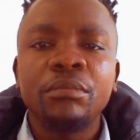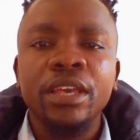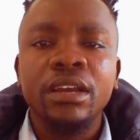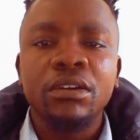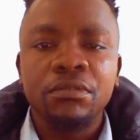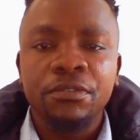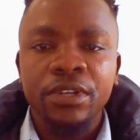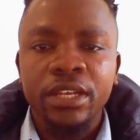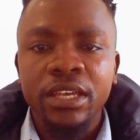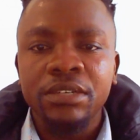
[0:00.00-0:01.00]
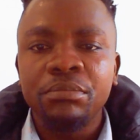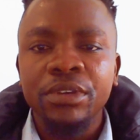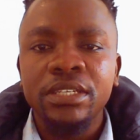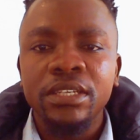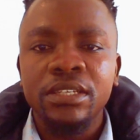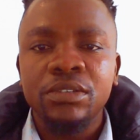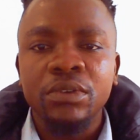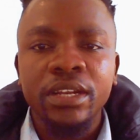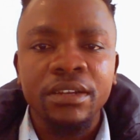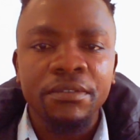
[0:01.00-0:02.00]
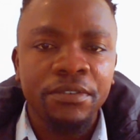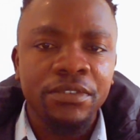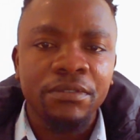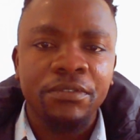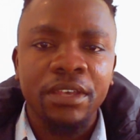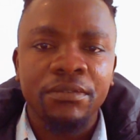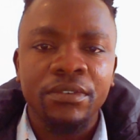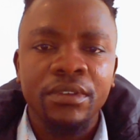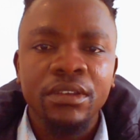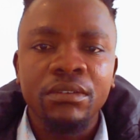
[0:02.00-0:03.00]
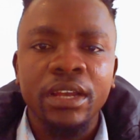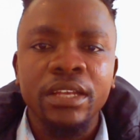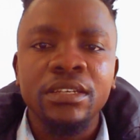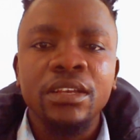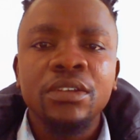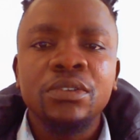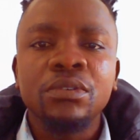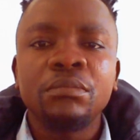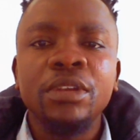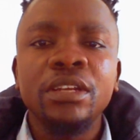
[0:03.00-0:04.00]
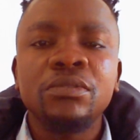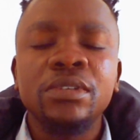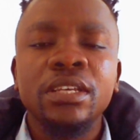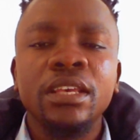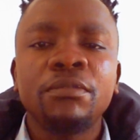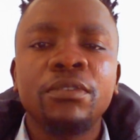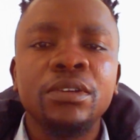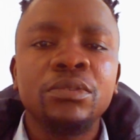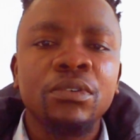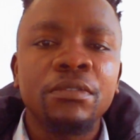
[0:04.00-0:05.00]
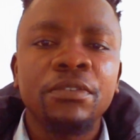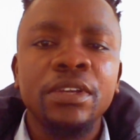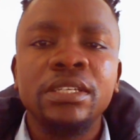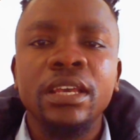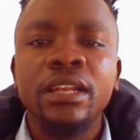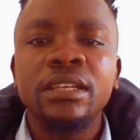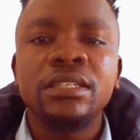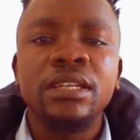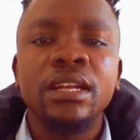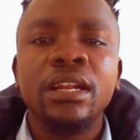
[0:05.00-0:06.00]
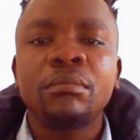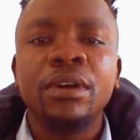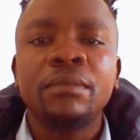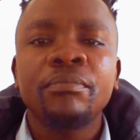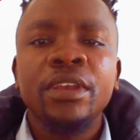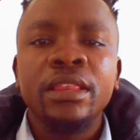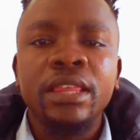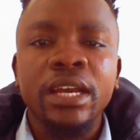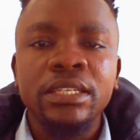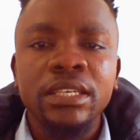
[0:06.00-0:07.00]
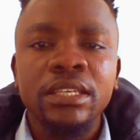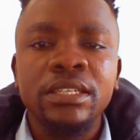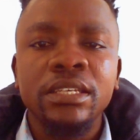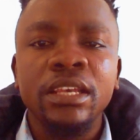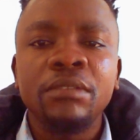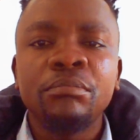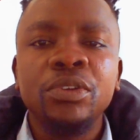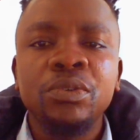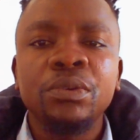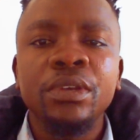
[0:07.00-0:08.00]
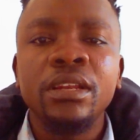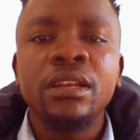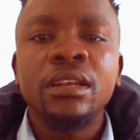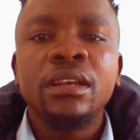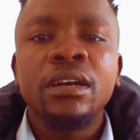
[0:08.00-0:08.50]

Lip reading: make out of an 8-bit is 255. Right, so meaning to say, if you want to convert any denary number that is in between